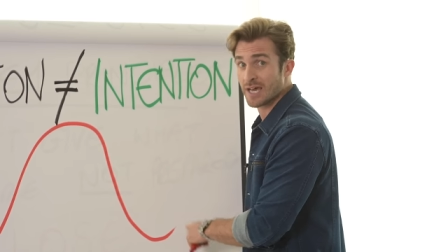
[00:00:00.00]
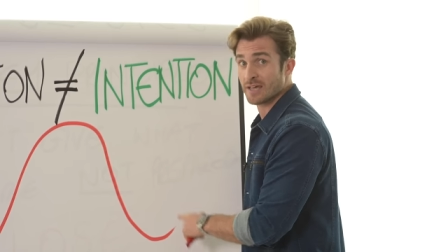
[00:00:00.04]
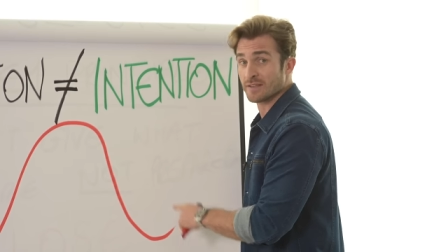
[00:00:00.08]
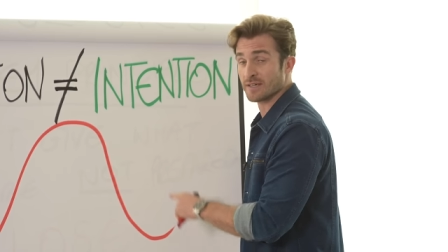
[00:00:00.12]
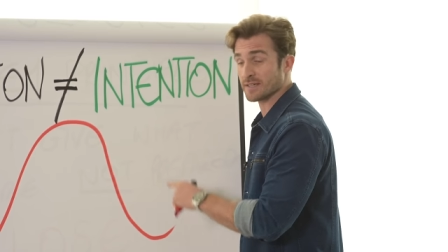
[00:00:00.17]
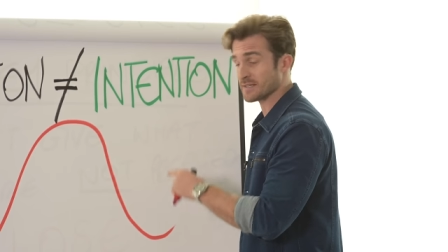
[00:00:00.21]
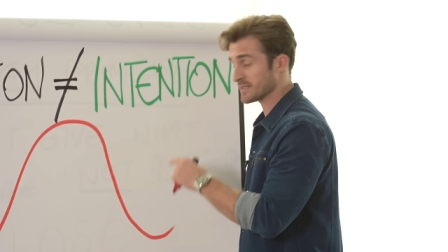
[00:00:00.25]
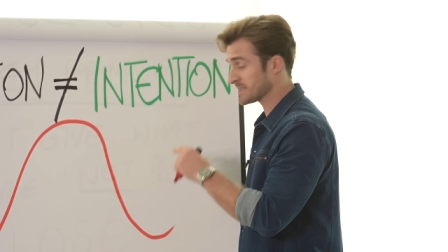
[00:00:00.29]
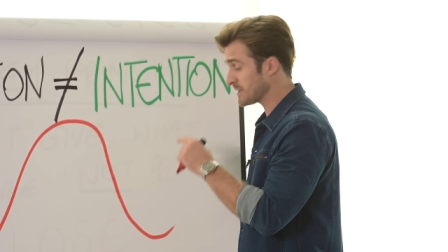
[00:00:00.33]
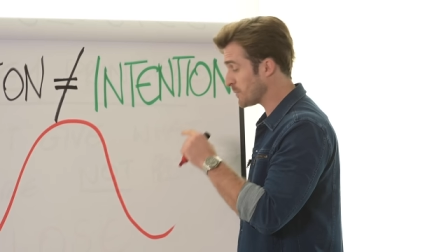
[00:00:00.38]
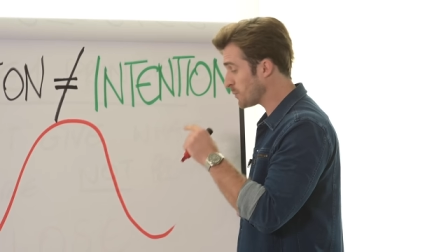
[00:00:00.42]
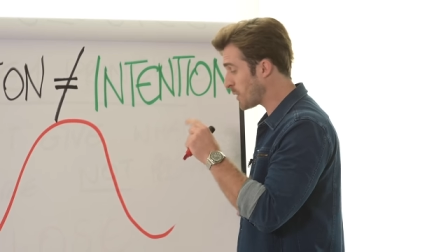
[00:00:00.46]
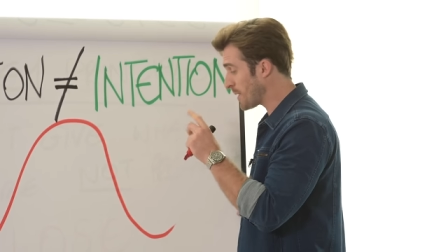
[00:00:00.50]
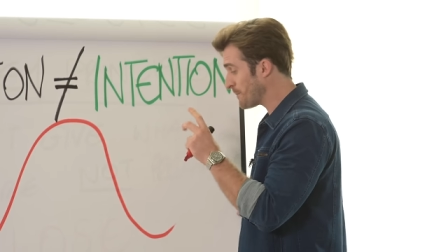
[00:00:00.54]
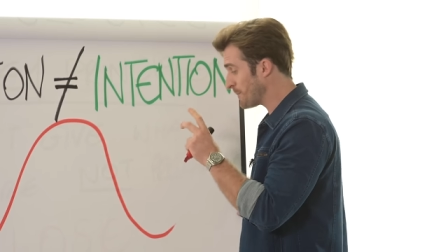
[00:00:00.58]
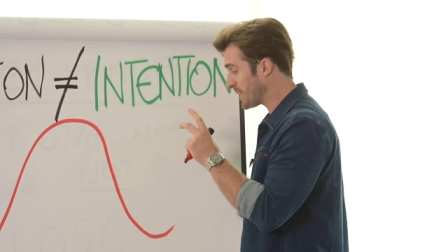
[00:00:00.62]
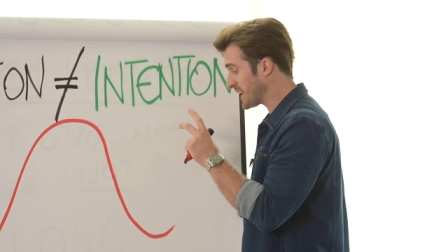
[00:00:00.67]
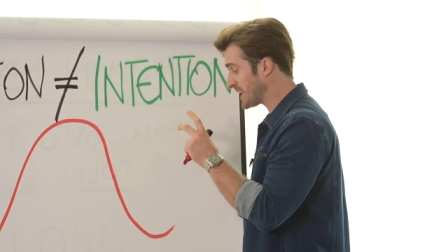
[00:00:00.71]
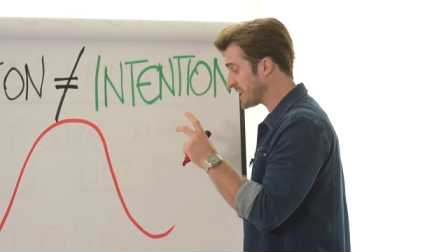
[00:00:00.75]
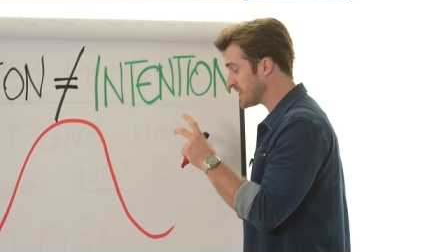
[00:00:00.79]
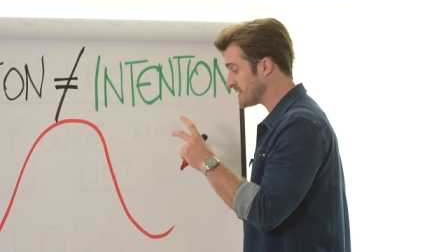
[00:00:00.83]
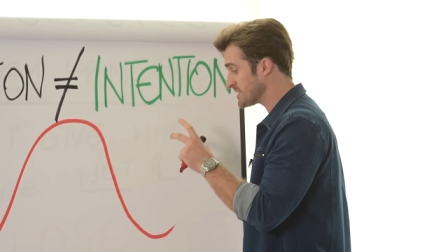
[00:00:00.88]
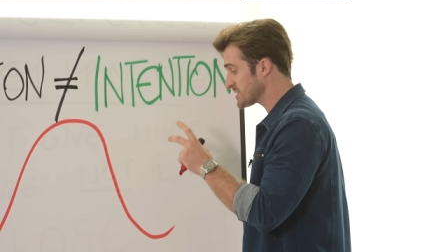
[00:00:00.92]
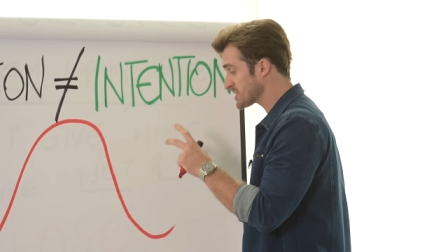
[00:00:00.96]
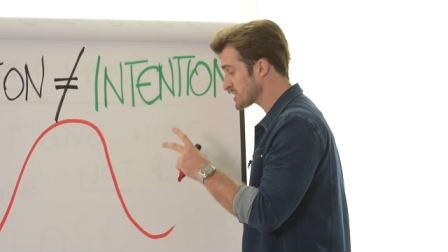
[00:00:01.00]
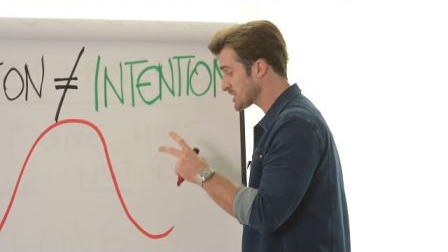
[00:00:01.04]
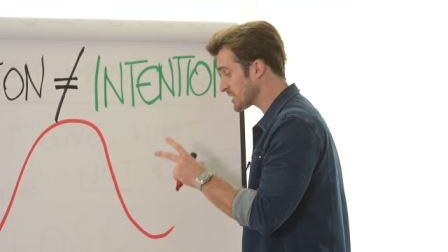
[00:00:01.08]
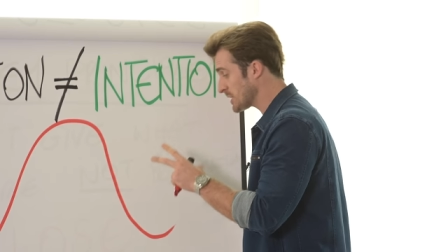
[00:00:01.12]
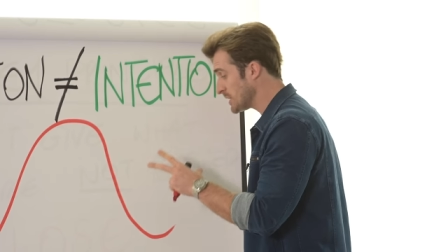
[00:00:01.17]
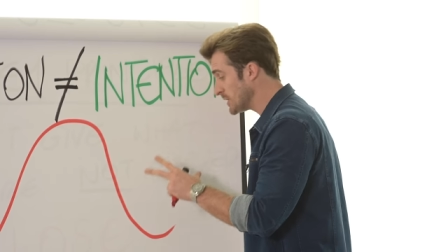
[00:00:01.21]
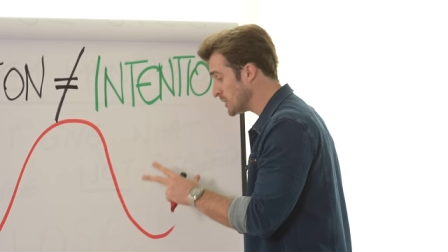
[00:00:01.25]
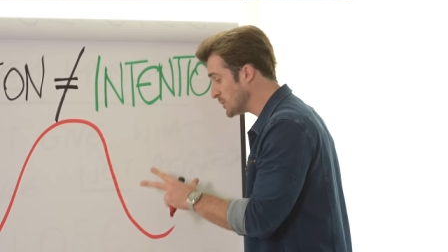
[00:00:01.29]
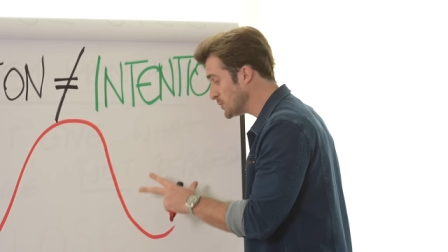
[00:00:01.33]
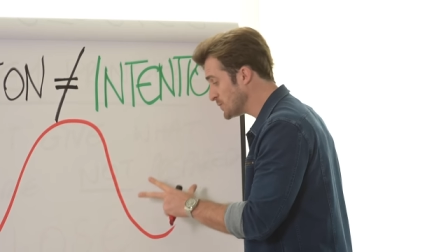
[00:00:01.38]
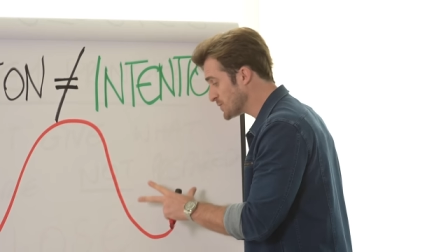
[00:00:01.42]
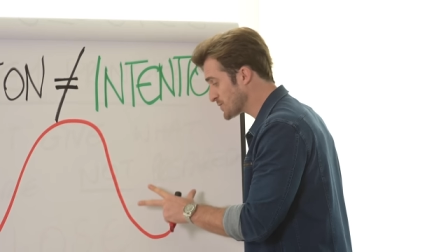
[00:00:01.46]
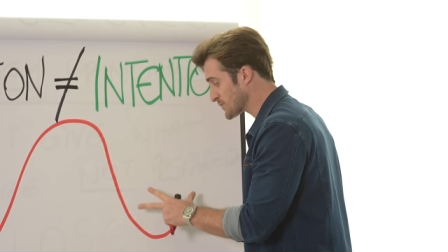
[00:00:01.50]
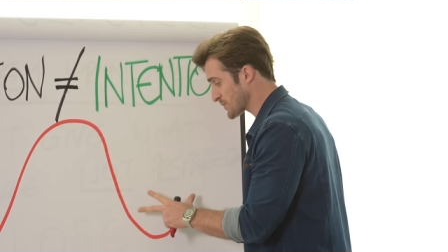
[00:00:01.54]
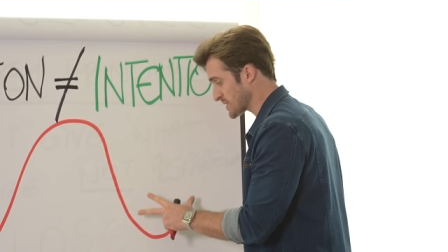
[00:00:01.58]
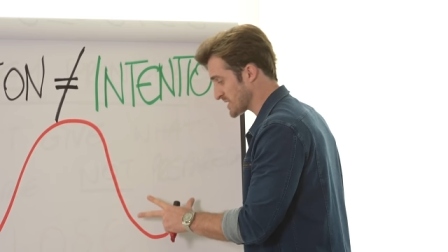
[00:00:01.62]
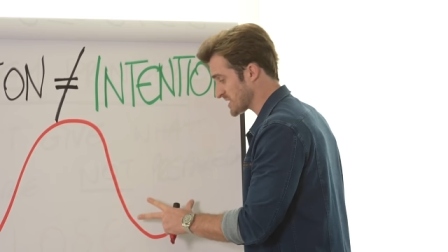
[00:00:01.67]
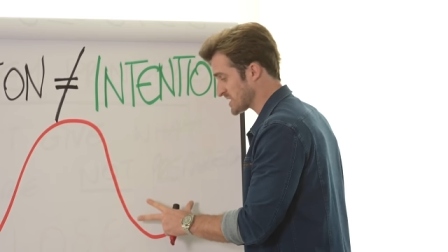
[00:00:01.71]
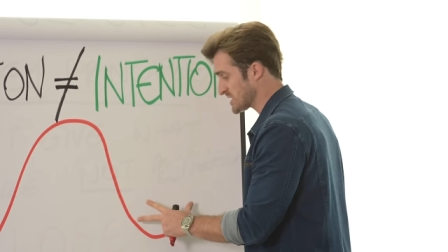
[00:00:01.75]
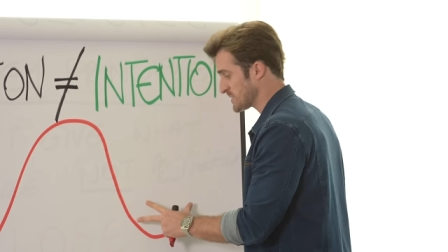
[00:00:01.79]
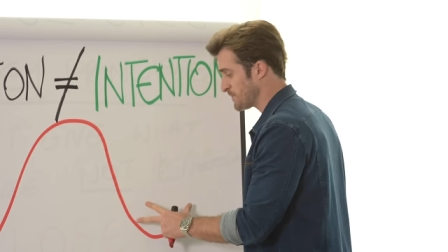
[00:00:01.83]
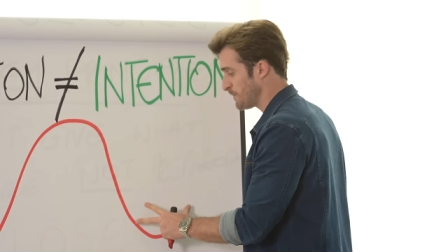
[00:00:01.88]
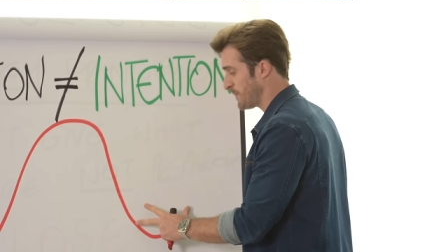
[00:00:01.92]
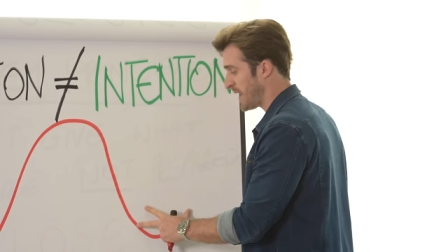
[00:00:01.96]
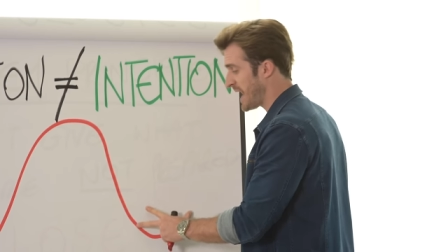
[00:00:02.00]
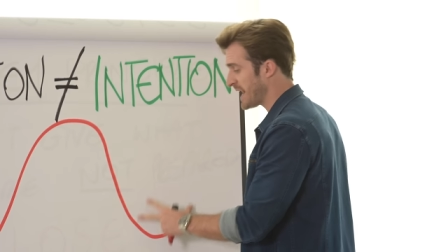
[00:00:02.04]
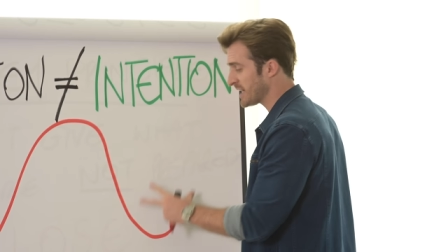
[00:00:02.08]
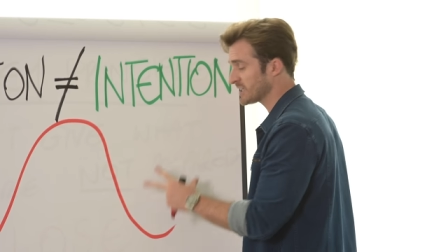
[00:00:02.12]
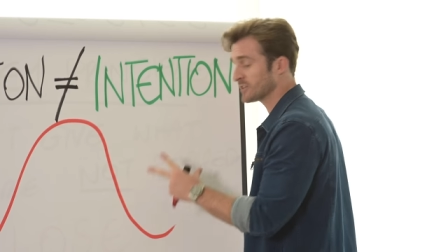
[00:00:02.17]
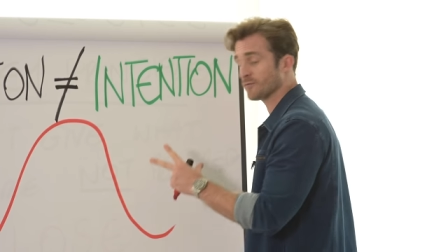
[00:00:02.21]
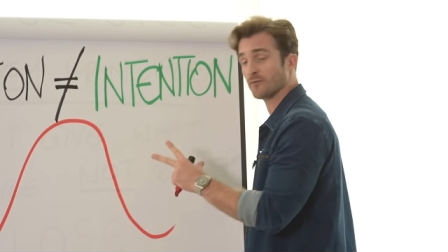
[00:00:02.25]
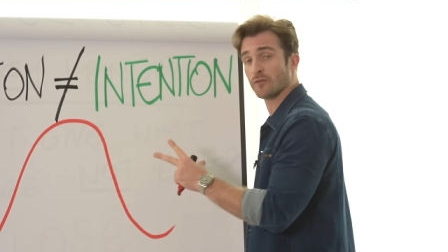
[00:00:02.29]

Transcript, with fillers: that someone begins to lose respect